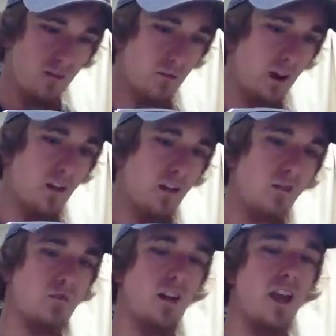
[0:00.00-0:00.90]

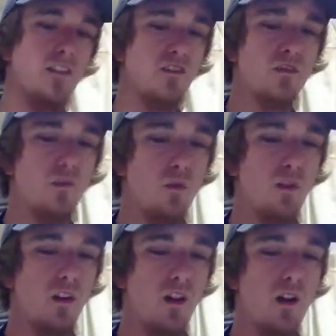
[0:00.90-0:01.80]
and the
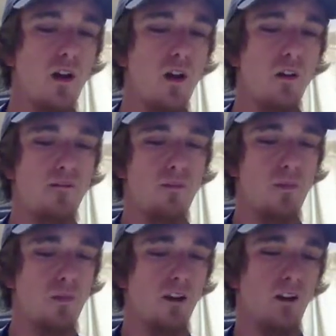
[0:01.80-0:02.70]
sword of the
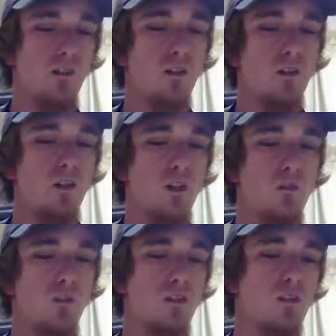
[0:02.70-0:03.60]
Spirit,
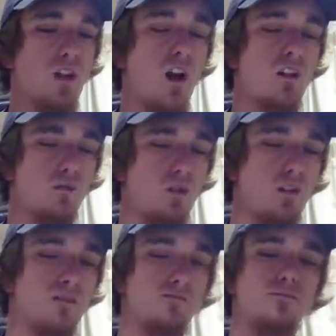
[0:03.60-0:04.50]
which is God's
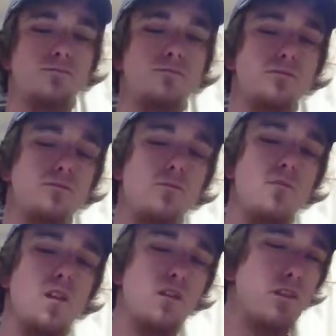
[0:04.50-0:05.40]
Word.
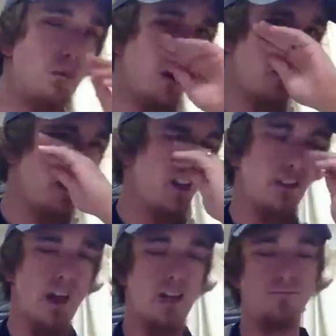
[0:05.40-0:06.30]
And so when I relate
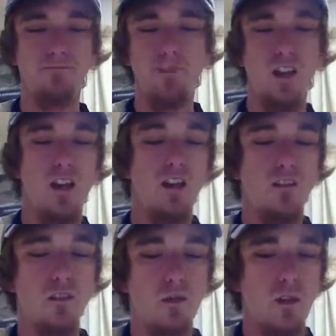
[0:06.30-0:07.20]
that
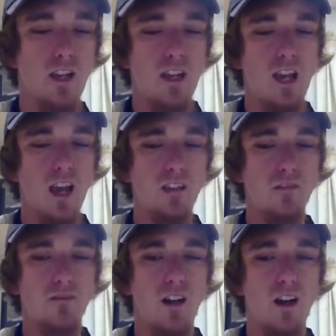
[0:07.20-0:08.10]
to any kind
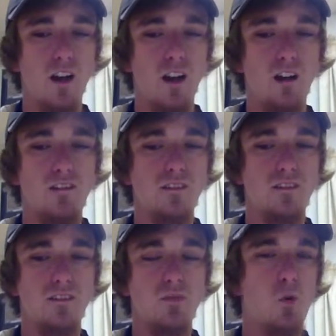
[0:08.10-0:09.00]
of
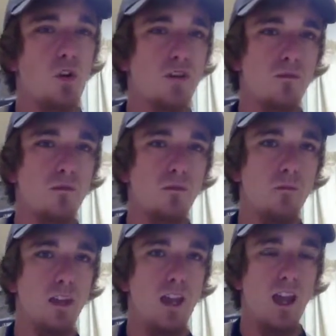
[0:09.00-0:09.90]
sports
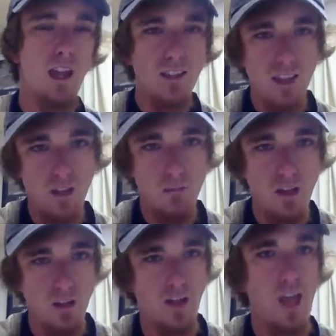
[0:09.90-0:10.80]
plan, I guess that could be
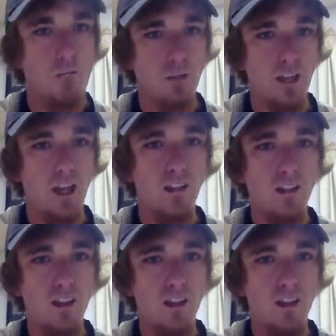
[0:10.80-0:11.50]
your game plan.